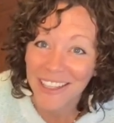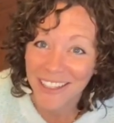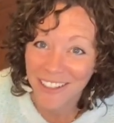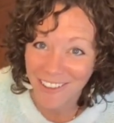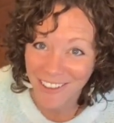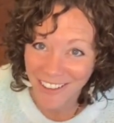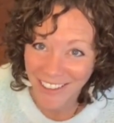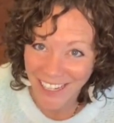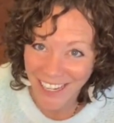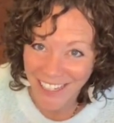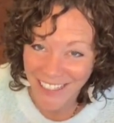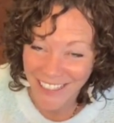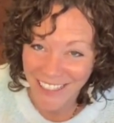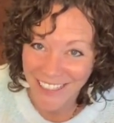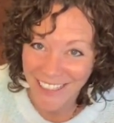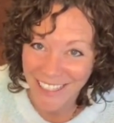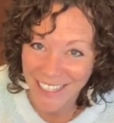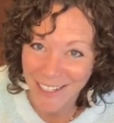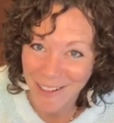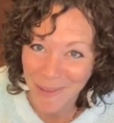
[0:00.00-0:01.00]
created
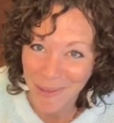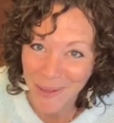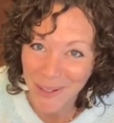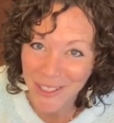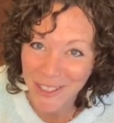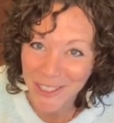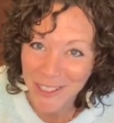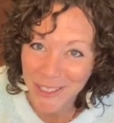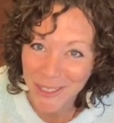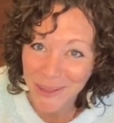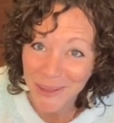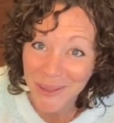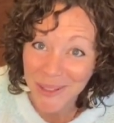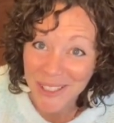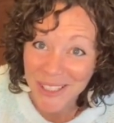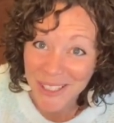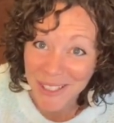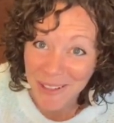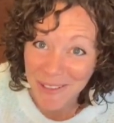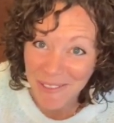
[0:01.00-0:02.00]
in order to
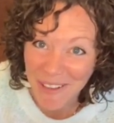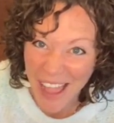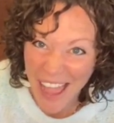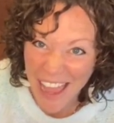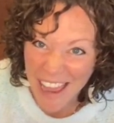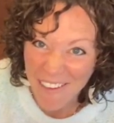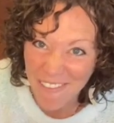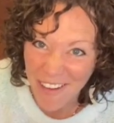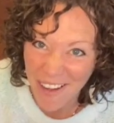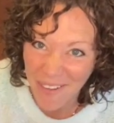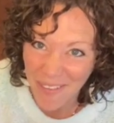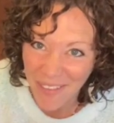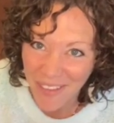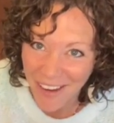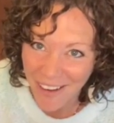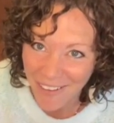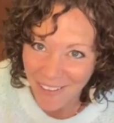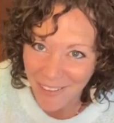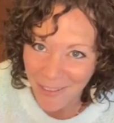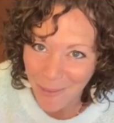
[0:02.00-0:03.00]
survive out
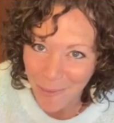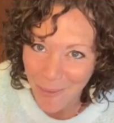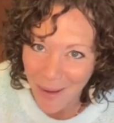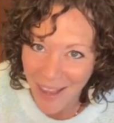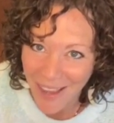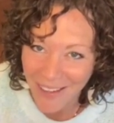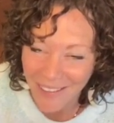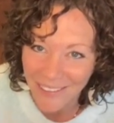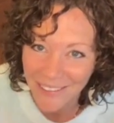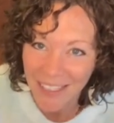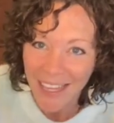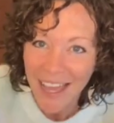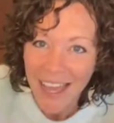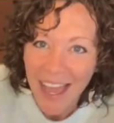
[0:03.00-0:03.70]
there in the wild.